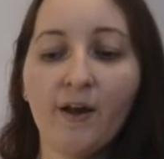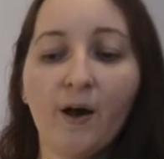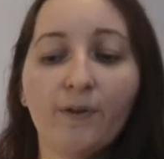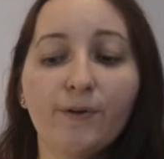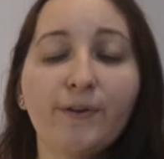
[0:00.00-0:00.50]

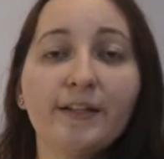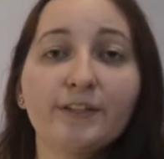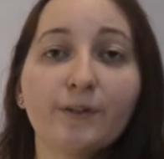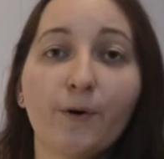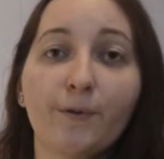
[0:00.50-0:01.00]
Although
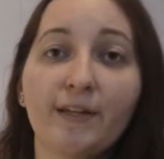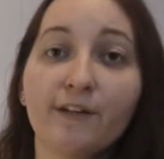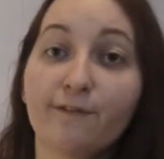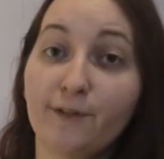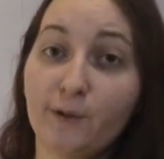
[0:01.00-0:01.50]
these are only
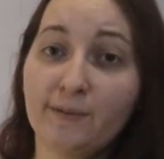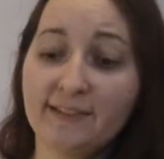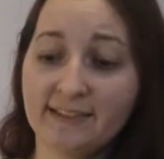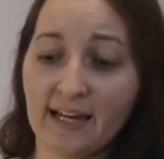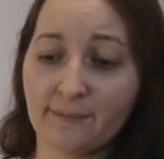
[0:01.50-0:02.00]
a few
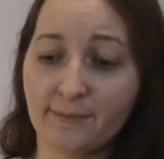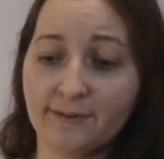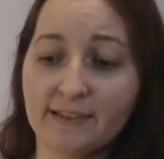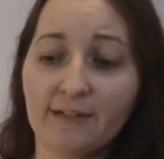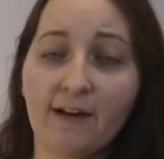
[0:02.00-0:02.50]

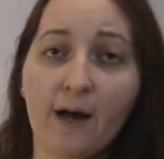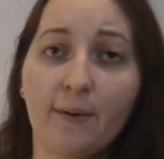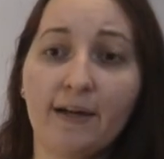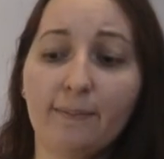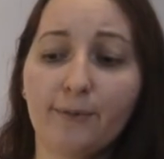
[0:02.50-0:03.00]
examples of how
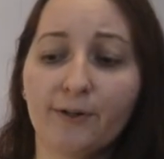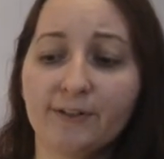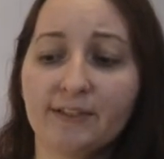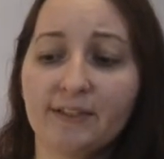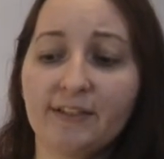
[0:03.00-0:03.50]
I have
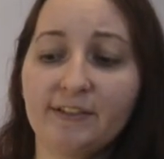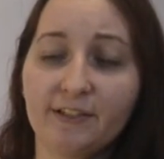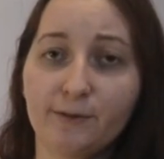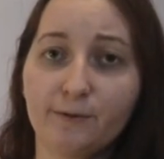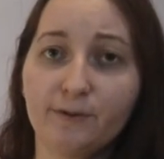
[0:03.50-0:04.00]
personally
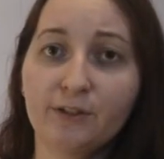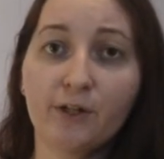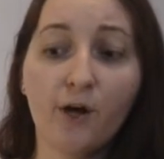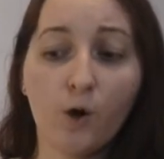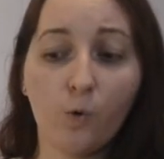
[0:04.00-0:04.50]
used
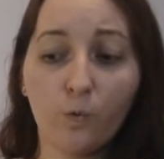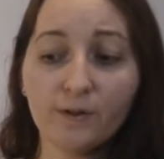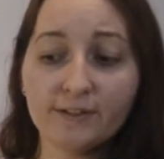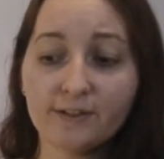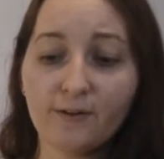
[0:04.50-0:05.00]

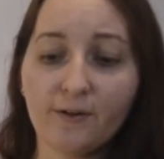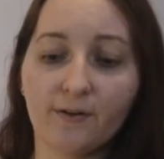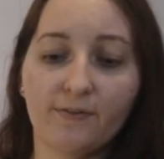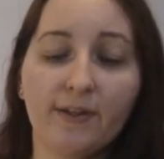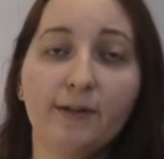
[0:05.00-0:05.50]
or
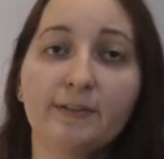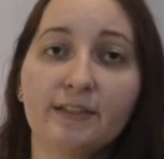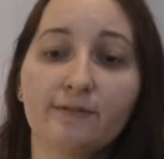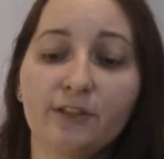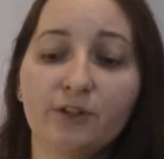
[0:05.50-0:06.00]
saw the
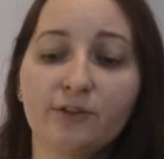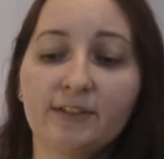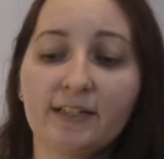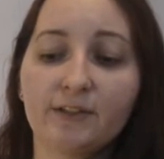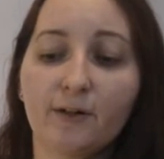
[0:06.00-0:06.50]
use of digital
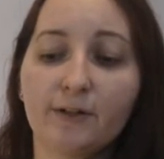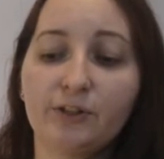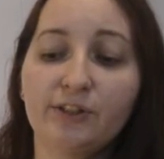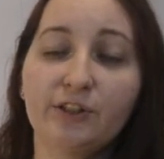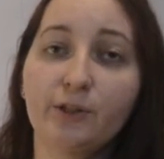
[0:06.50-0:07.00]

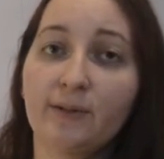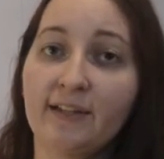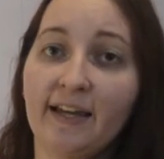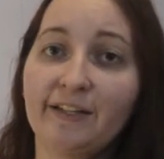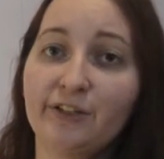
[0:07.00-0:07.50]
technologies to
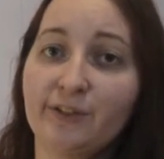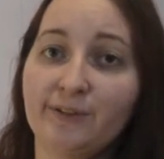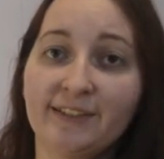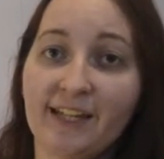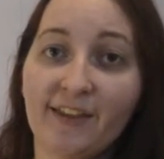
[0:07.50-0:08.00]
engage
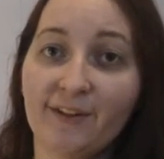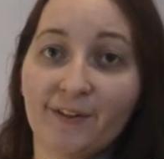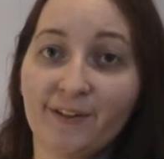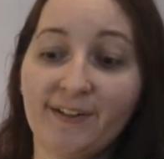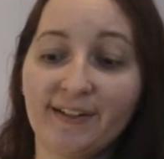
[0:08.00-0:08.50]
students in
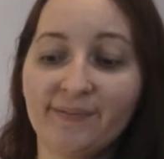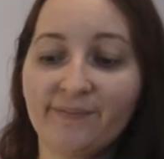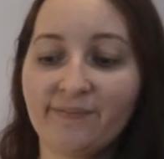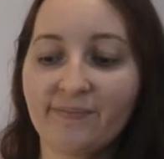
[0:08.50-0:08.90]
their learning,